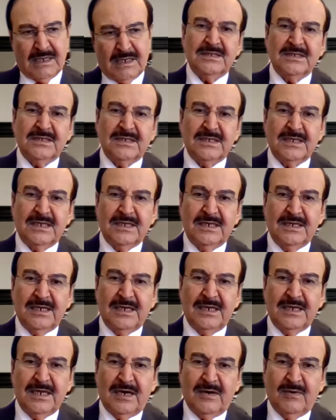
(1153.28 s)
started it
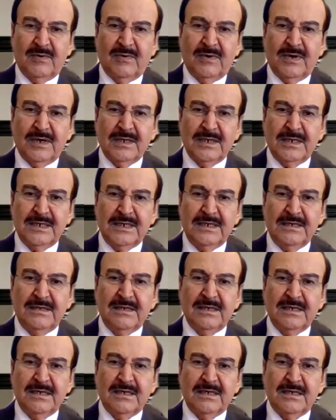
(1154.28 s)
in
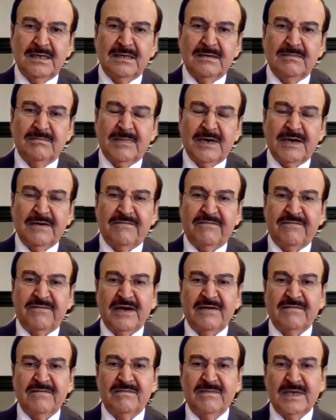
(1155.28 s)
Awali by 5
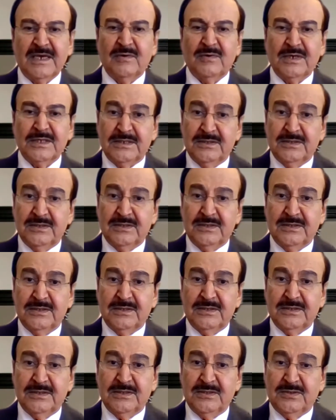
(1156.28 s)
megawatt in
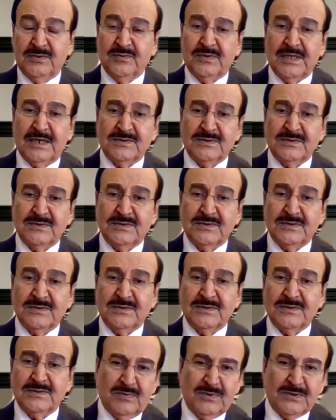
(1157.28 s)
2000.
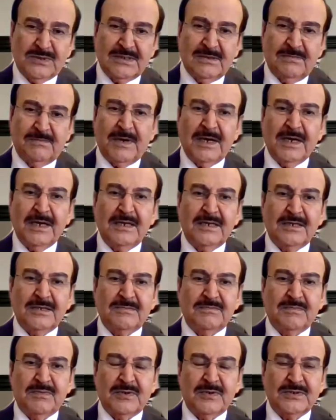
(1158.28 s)

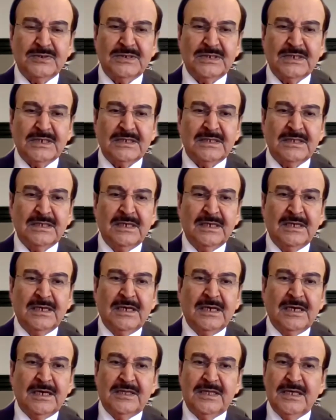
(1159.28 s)
This was a pilot
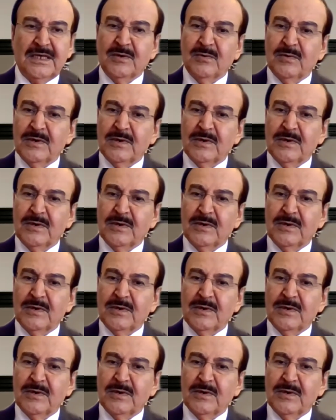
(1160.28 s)
project.